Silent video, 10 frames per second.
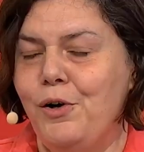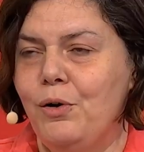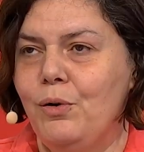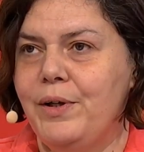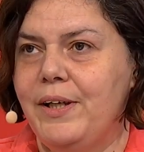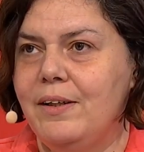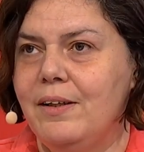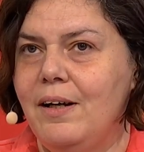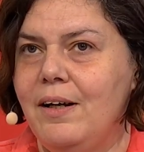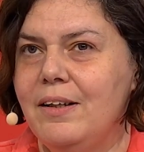Okay.
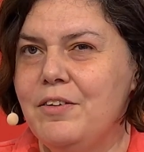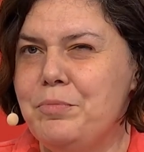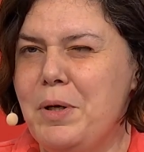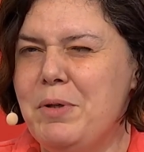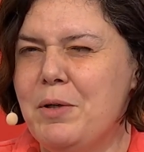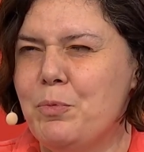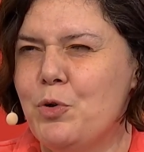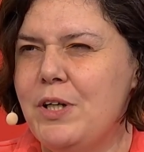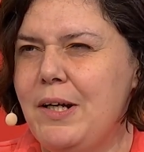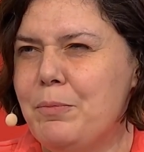I'll give maybe a
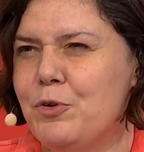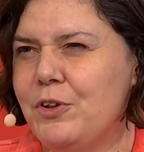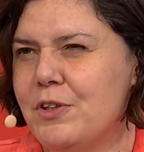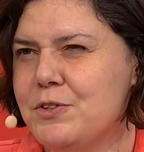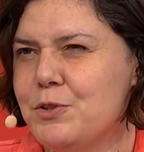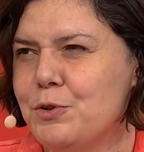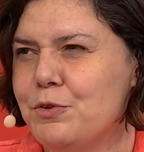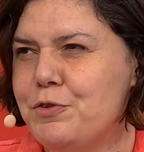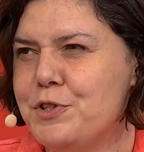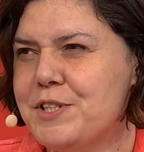more elaborate answer on the
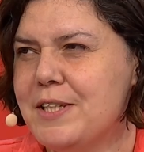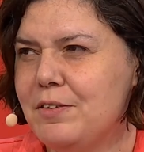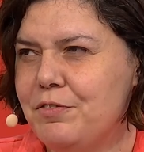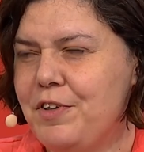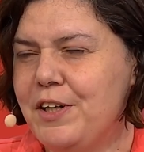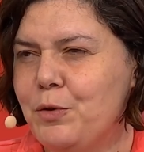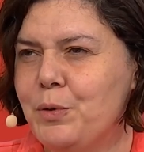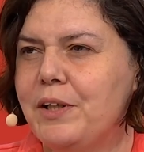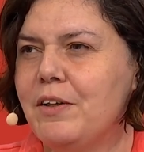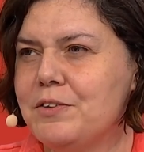first and a very
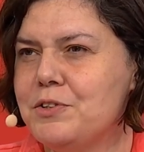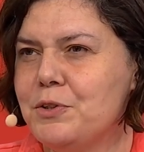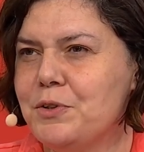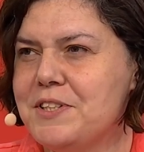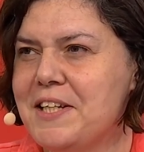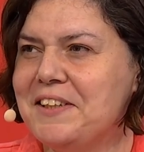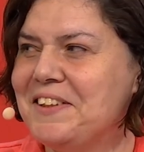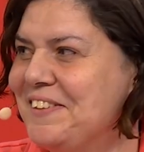quick answer on the second.